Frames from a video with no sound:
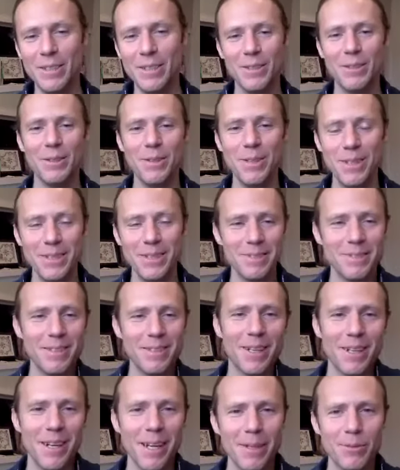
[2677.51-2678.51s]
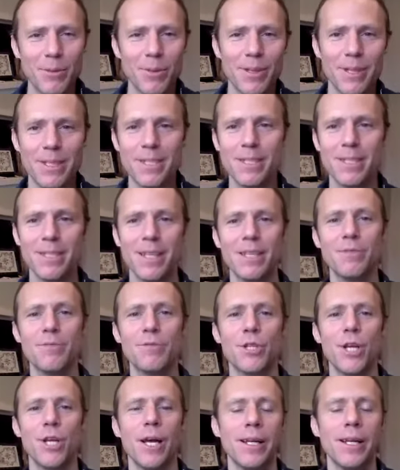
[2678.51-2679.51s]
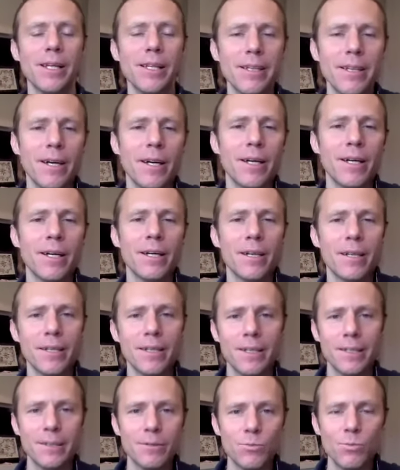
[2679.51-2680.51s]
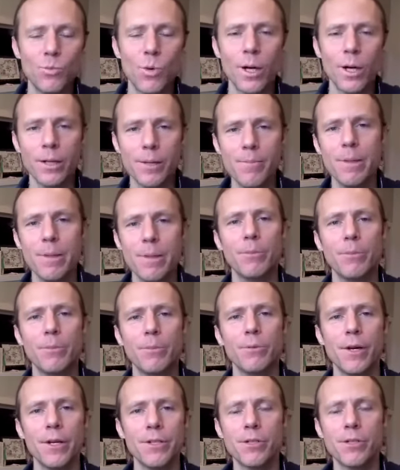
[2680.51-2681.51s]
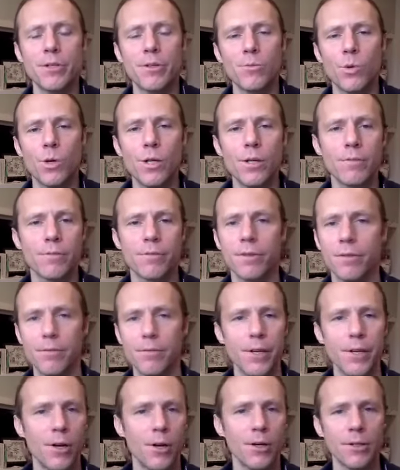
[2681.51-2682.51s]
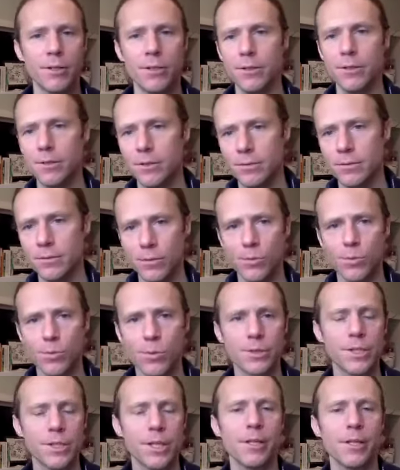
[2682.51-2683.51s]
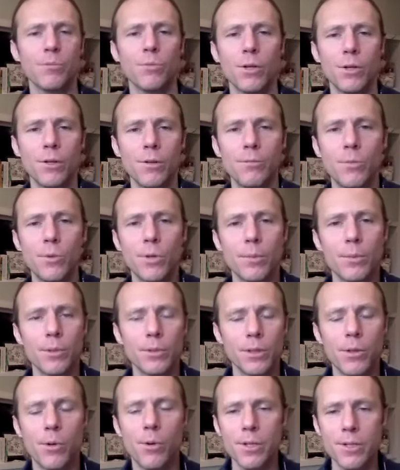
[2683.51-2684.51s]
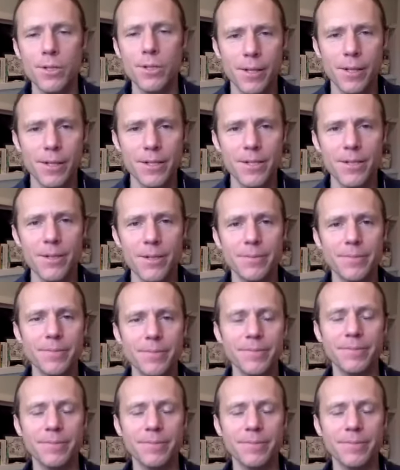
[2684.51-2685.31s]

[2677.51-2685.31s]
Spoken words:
Cool. All right. Well, thanks for chatting. Where can people find your work for the free article, for checking more about the course? Let us know.